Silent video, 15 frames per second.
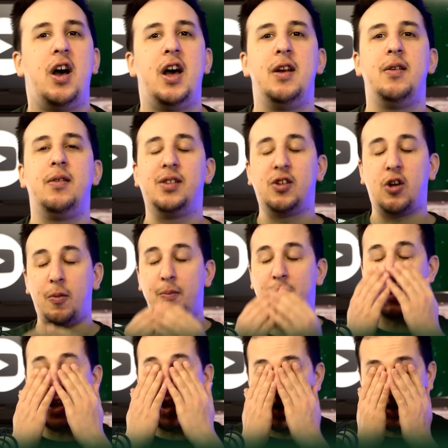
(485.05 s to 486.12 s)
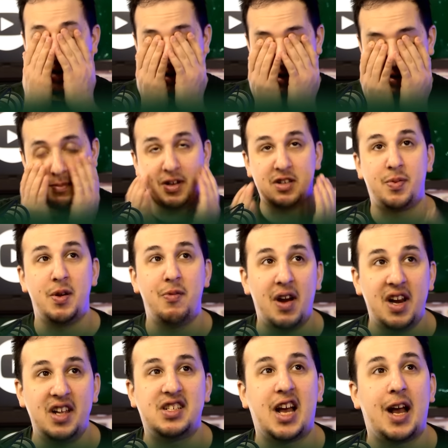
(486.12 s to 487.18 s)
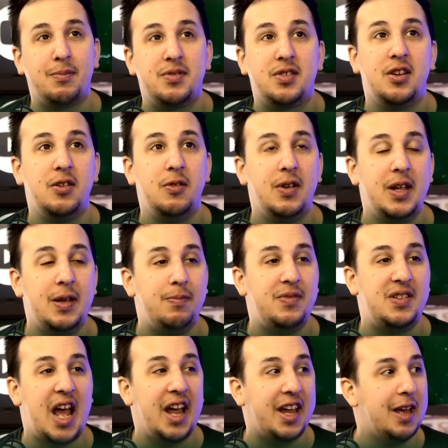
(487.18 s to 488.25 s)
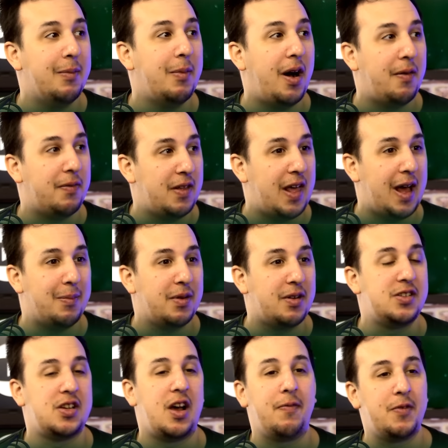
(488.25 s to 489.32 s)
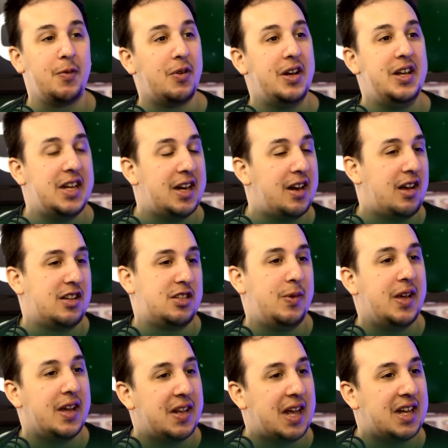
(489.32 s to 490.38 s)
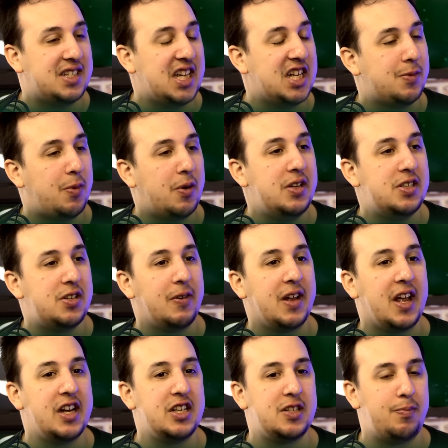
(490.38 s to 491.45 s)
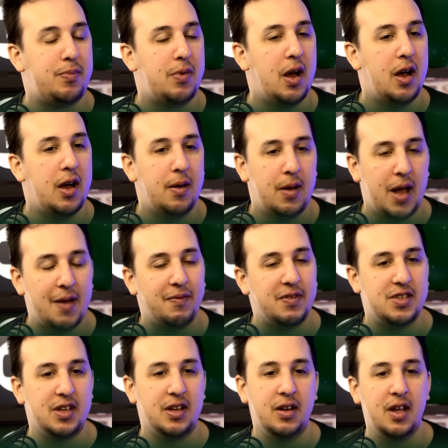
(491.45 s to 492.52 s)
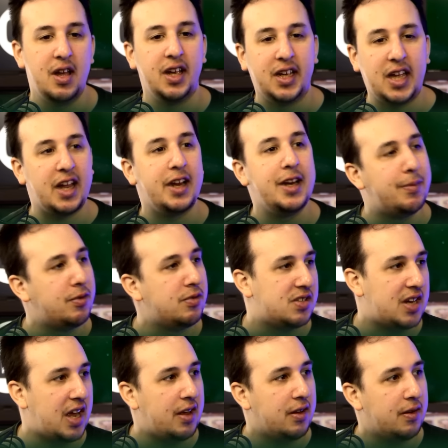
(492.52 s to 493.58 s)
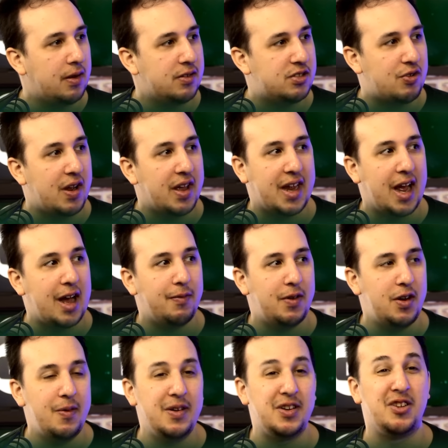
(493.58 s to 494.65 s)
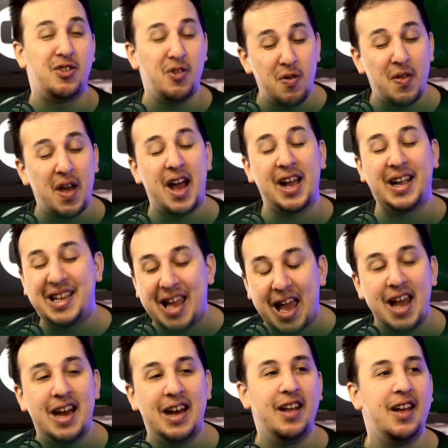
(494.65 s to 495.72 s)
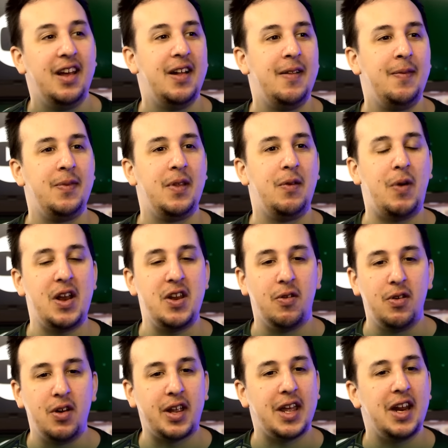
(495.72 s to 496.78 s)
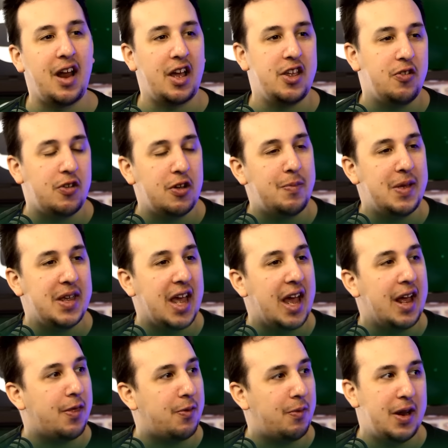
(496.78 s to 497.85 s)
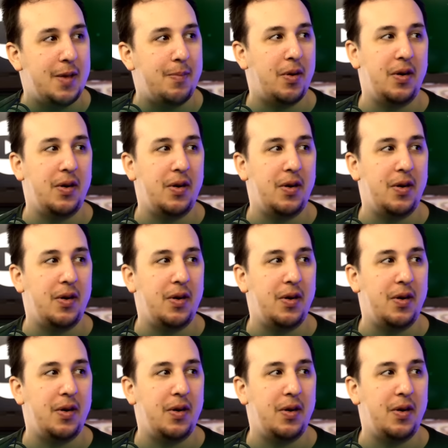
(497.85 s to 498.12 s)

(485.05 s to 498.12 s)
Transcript: And Kompany must be ready to absolutely deck him after that, because after what he did last week in that six pointer against uh, Everton, kicking the ball straight, straight at Calvert Lewin, to do that again when you're looking like you could be this getting three worse.